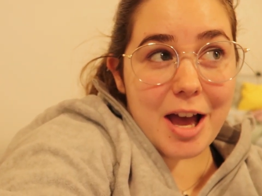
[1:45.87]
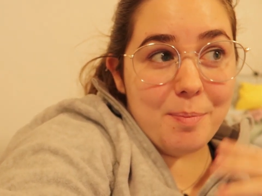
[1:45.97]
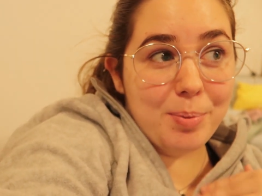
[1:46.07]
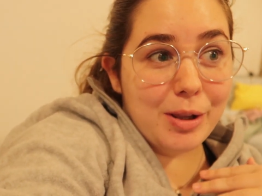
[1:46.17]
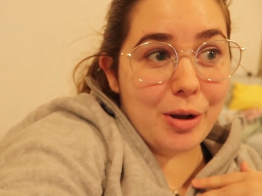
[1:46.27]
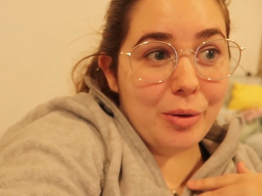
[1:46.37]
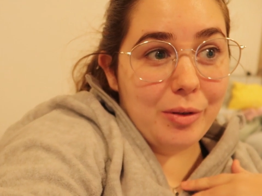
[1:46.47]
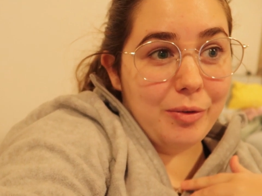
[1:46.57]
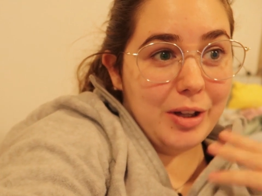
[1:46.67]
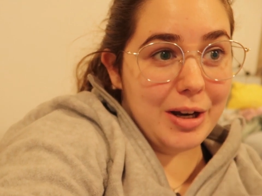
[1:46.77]

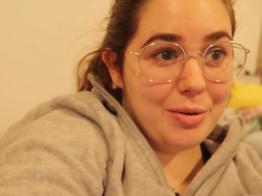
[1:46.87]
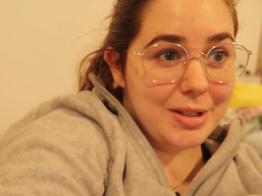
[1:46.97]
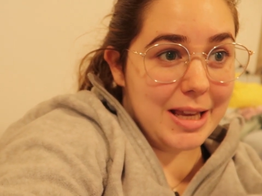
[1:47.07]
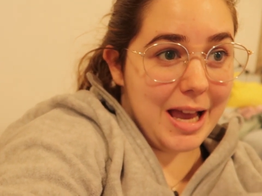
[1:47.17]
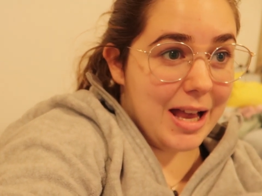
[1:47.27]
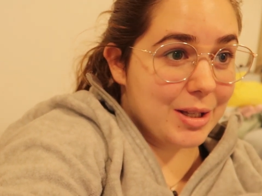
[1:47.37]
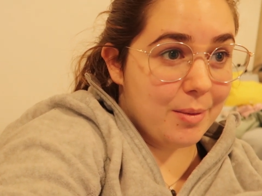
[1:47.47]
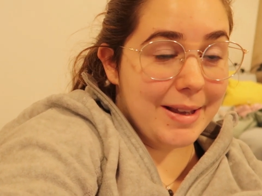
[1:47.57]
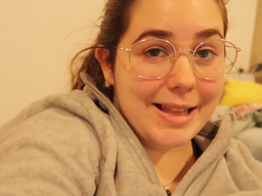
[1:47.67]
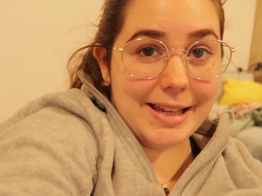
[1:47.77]
upload videos as
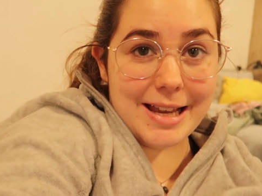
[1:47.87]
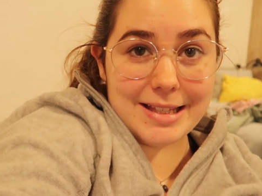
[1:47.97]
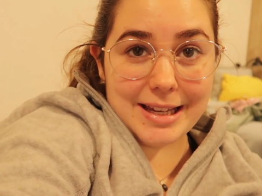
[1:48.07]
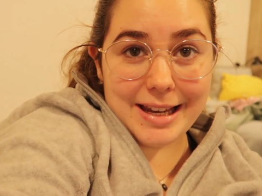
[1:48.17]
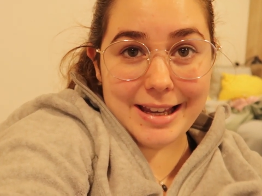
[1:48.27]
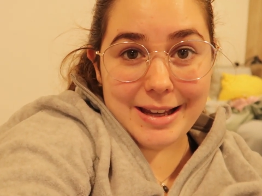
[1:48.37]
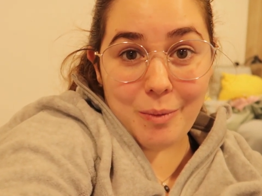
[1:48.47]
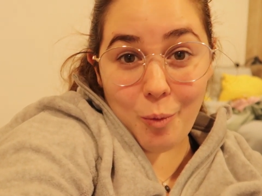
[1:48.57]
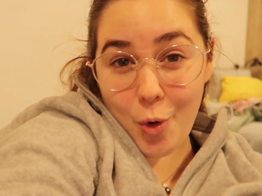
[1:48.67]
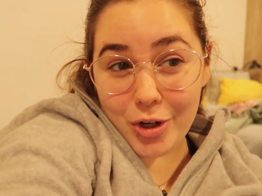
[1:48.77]
quickly as I
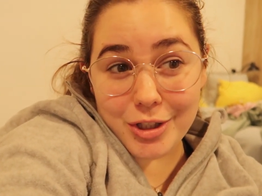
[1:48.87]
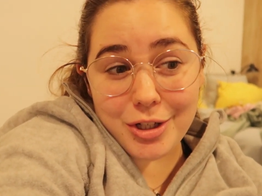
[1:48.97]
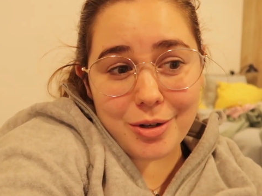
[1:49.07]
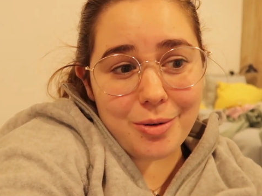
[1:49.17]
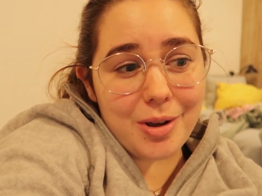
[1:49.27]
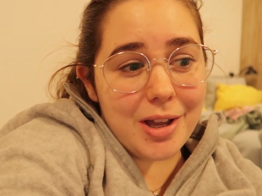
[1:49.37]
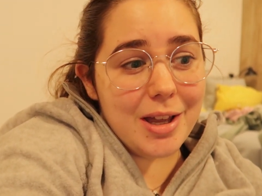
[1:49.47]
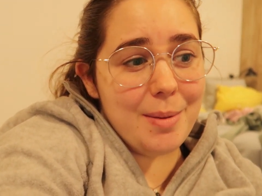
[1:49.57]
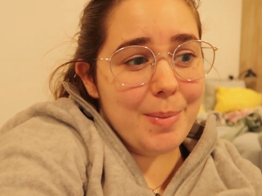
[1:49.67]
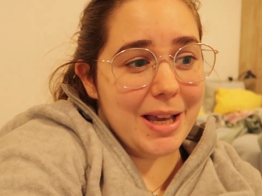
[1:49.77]
want to,
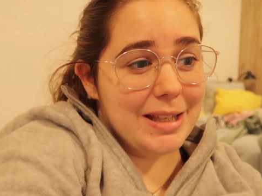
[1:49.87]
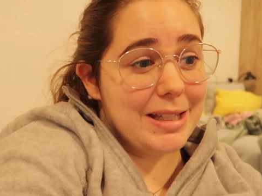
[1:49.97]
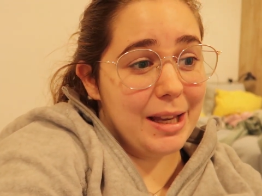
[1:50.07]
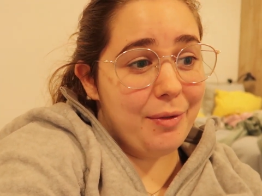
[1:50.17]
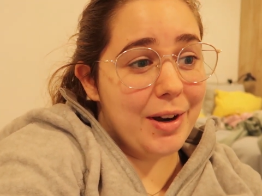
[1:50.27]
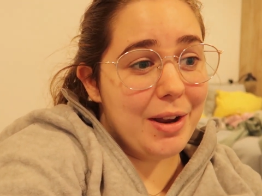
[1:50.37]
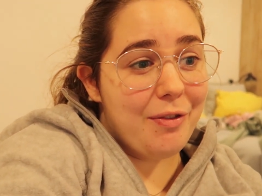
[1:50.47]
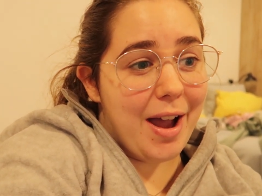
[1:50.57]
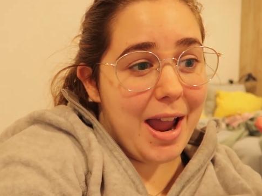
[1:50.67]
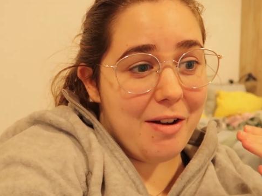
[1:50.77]
because even
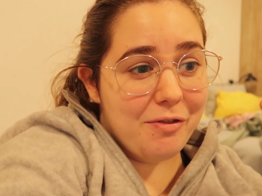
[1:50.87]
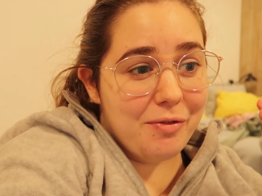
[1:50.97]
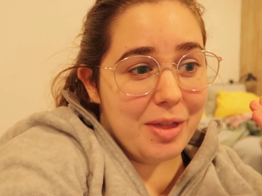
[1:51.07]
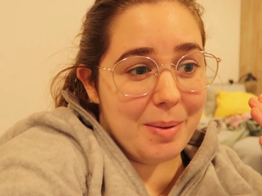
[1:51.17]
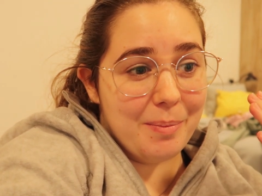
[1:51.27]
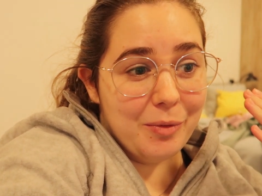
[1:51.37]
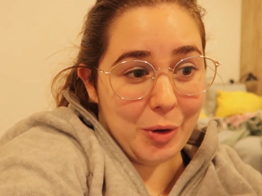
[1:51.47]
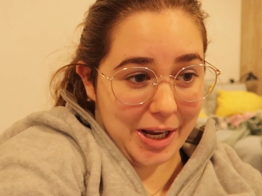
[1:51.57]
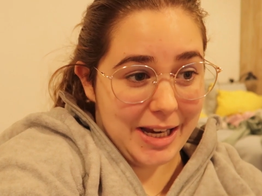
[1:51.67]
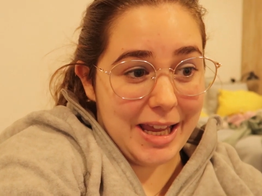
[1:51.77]
if I have them
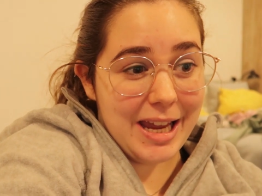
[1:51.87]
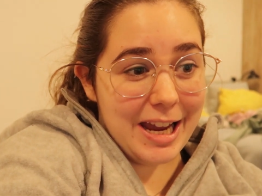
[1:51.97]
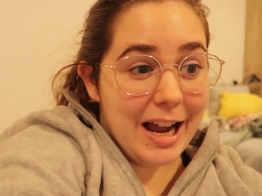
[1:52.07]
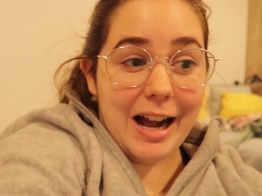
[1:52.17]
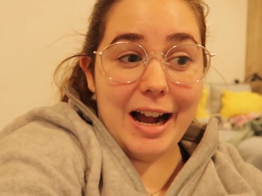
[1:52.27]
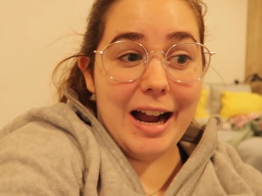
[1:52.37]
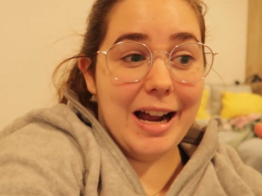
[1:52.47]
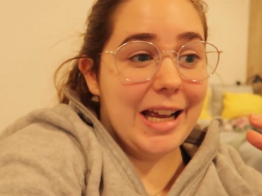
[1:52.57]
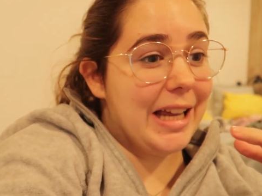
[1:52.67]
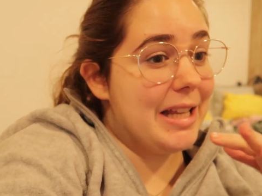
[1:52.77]
ready,
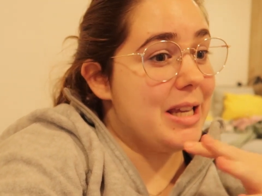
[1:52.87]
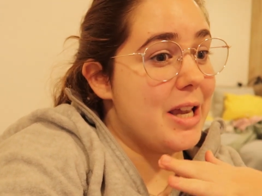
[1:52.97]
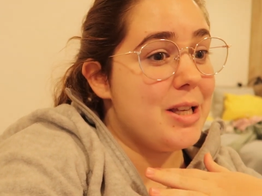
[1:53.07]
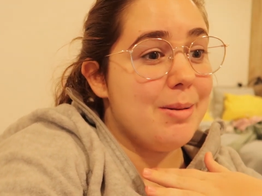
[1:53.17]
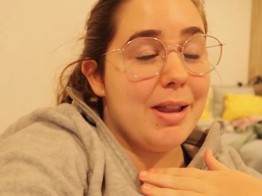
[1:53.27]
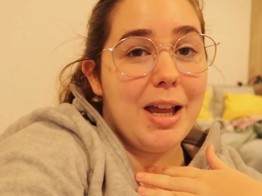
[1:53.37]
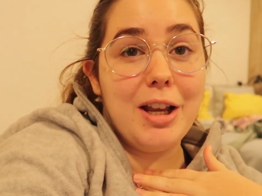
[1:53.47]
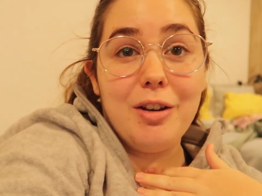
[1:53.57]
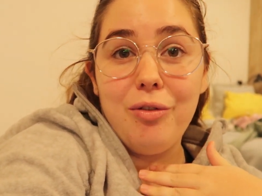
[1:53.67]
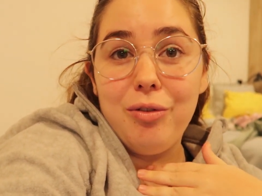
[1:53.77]
it takes me
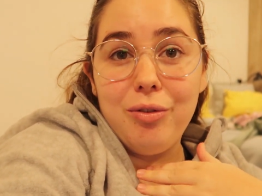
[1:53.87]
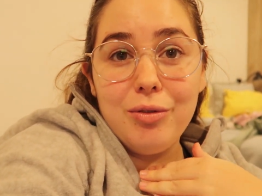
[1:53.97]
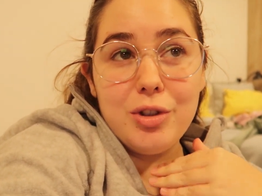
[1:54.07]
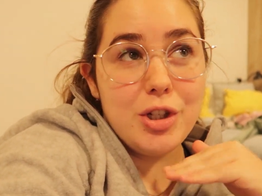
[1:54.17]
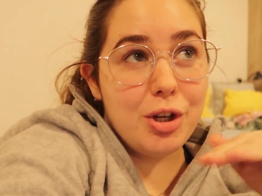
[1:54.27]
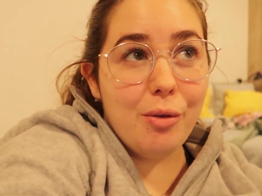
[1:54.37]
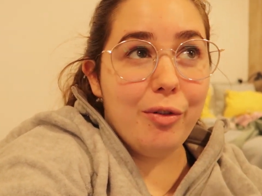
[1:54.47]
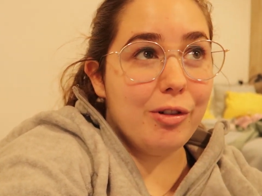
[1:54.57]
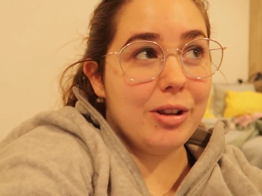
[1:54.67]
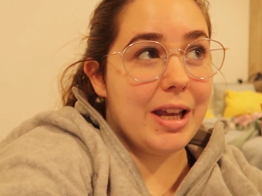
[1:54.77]
like 2
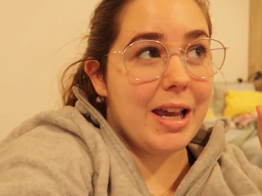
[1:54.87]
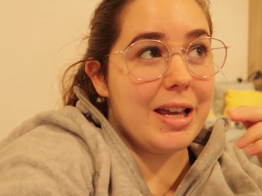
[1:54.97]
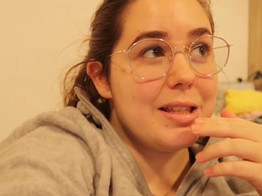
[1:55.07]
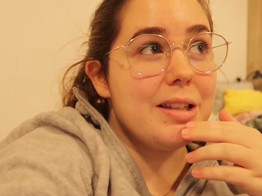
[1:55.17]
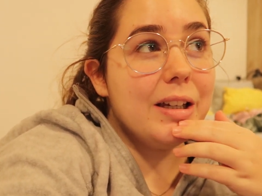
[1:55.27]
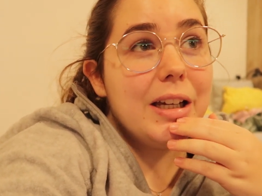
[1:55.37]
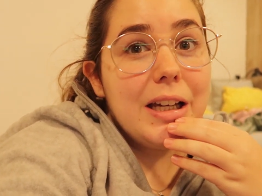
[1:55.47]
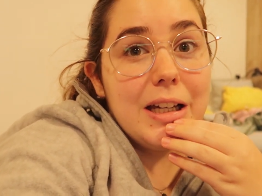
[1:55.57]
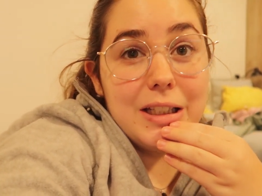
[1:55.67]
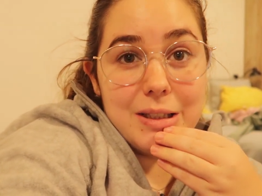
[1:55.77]
full days
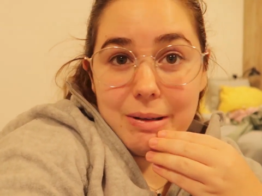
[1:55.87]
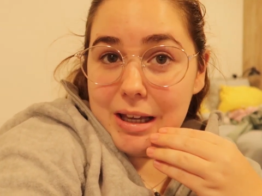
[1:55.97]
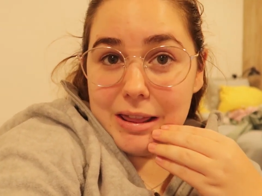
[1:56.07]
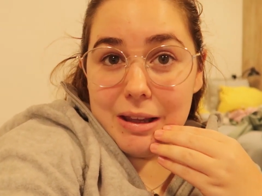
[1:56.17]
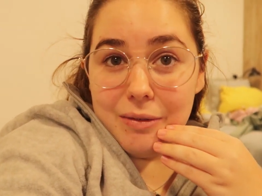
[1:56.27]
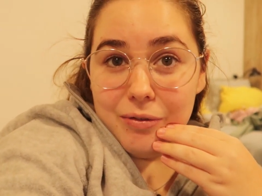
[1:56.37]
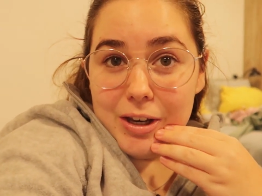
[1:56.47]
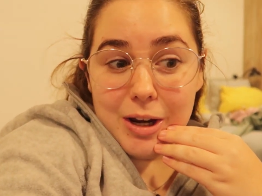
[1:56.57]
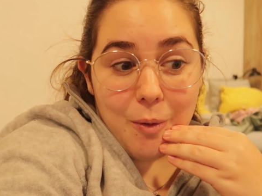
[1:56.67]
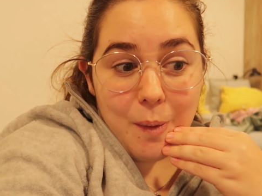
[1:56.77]
to get the
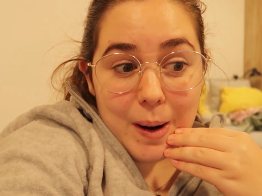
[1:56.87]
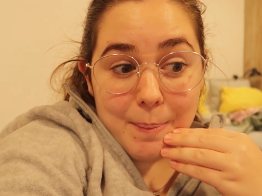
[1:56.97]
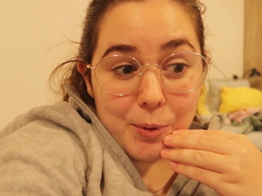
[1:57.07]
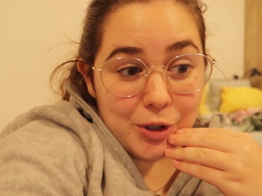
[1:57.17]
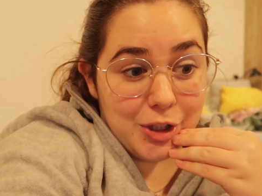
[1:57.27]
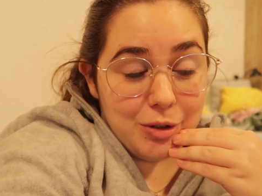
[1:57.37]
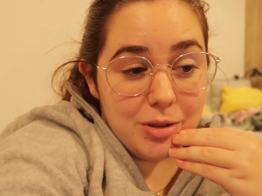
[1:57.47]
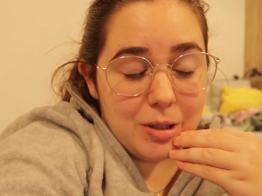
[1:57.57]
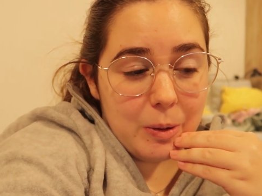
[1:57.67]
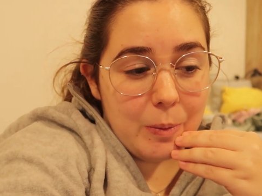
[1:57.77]
video up on
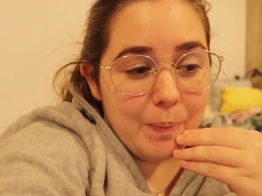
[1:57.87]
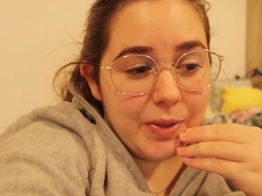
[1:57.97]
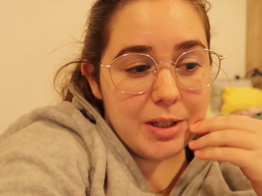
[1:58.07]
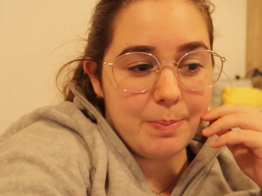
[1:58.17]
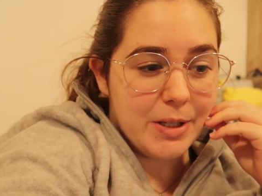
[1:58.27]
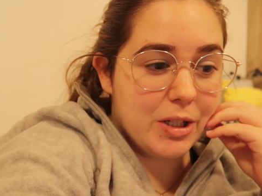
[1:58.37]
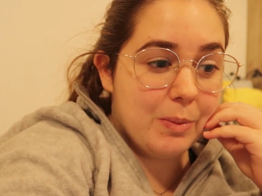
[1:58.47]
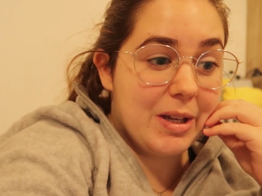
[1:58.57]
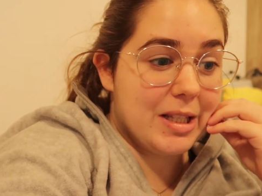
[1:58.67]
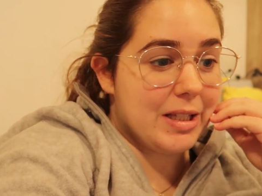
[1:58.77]
YouTube,
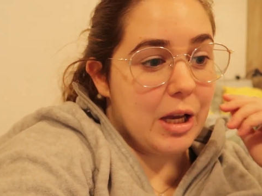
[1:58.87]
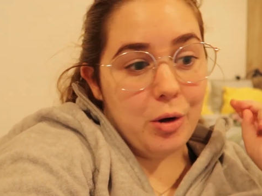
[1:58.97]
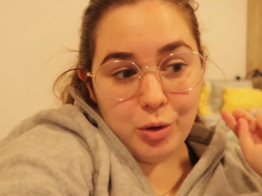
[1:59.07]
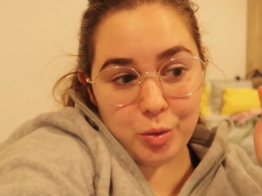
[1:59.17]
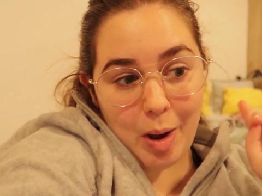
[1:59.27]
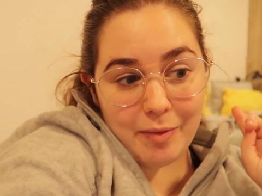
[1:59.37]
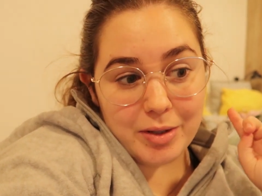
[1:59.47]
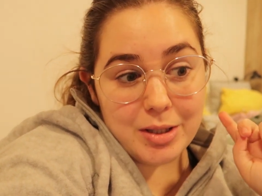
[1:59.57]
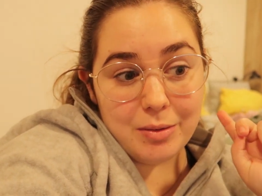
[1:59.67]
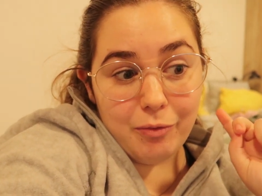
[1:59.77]
especially because I also have
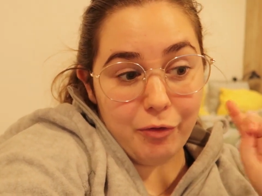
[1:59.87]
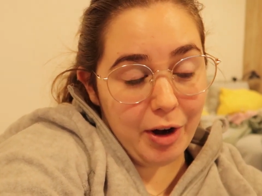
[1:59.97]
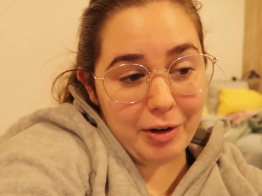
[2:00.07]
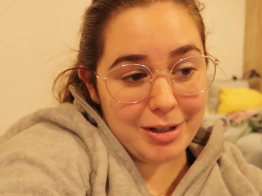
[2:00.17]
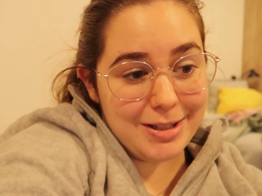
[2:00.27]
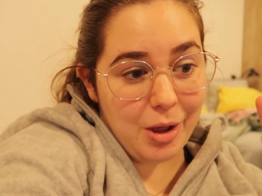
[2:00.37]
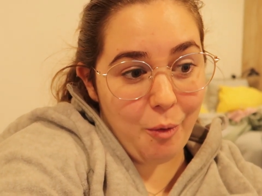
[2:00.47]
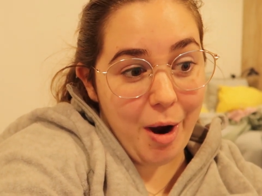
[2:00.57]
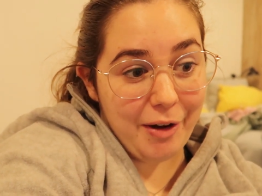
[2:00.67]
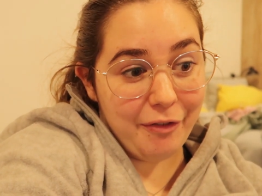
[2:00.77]
a very slow
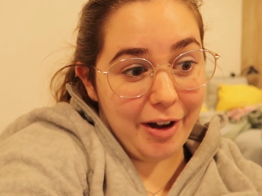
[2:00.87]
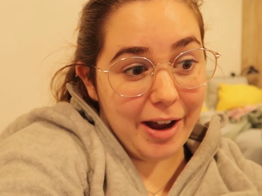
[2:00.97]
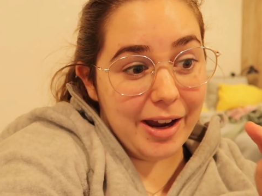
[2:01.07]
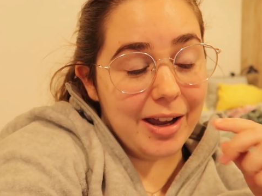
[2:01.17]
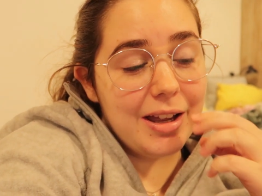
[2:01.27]
Wi-Fi.